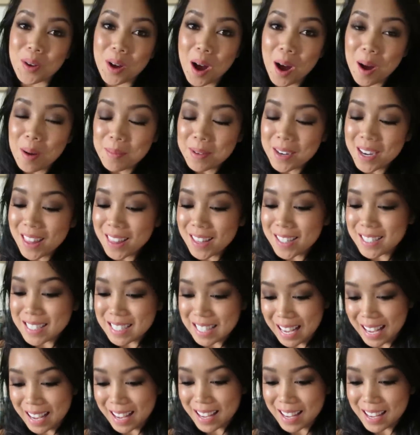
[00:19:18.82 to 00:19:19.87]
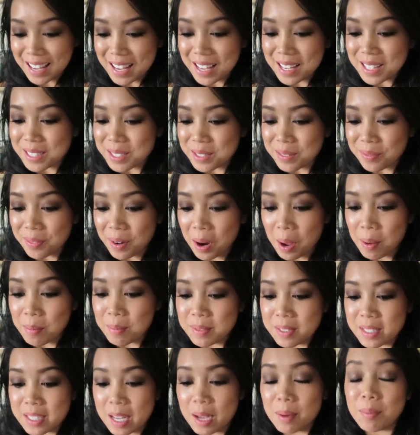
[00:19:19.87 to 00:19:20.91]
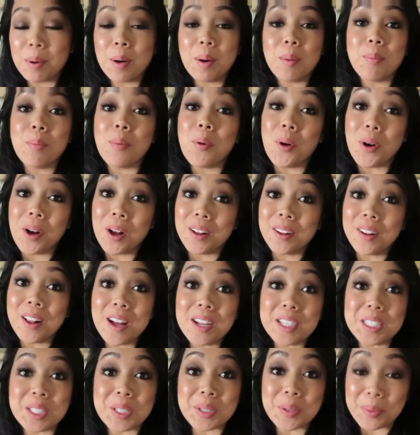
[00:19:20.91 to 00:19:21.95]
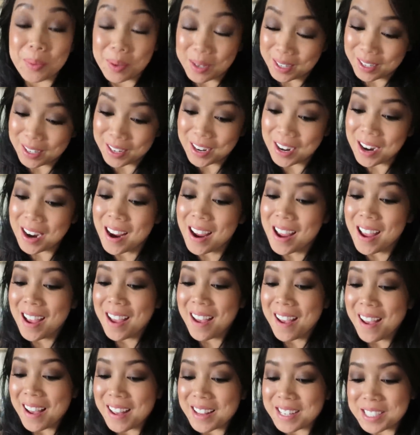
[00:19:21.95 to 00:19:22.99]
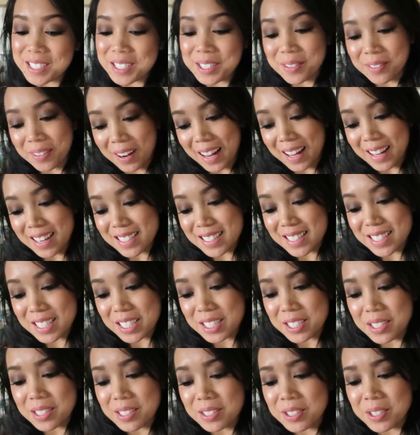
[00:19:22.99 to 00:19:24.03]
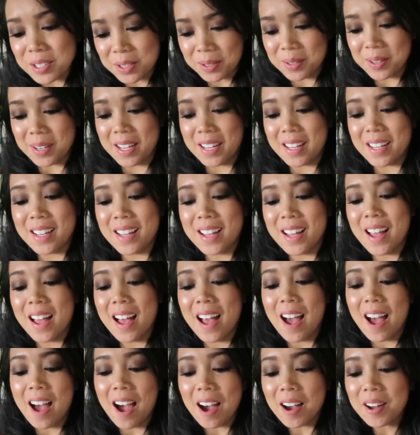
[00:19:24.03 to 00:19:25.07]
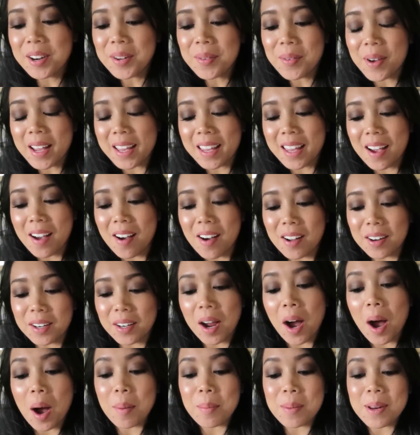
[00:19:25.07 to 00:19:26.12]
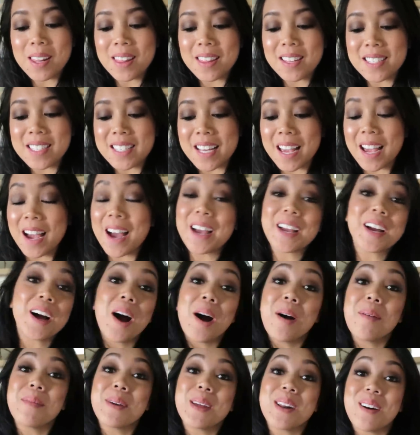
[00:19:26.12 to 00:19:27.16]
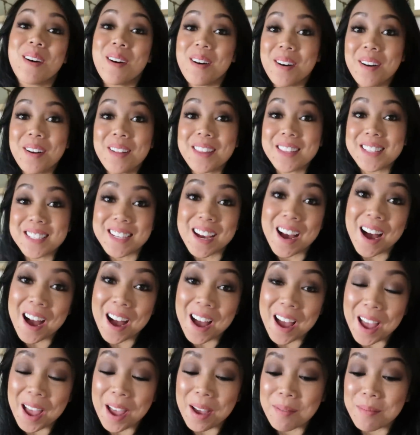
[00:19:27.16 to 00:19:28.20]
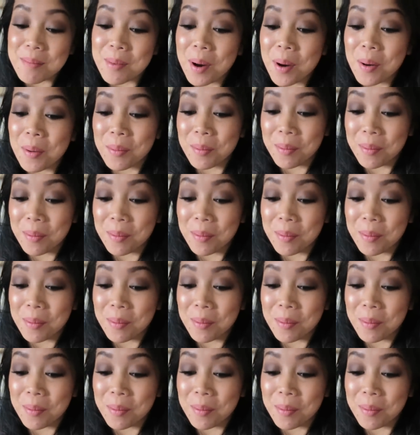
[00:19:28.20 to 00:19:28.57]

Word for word: The comment of the day is from Deborah Boyle on Twitter, and she writes, Judy, how do I get on comment of the day? I comment all the time.